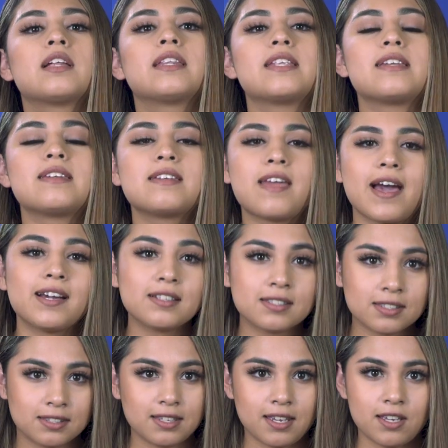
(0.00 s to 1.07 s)
The
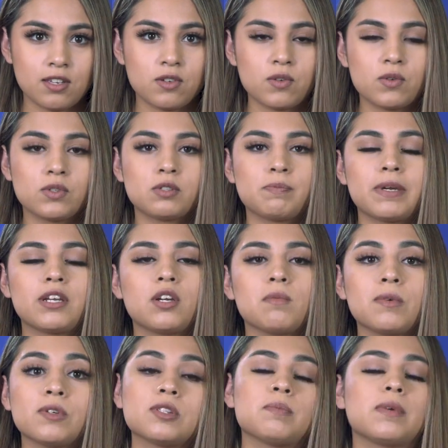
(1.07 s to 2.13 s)
next thing you spend
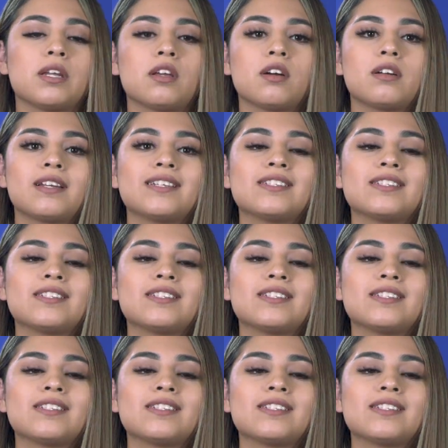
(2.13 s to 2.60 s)
your most money on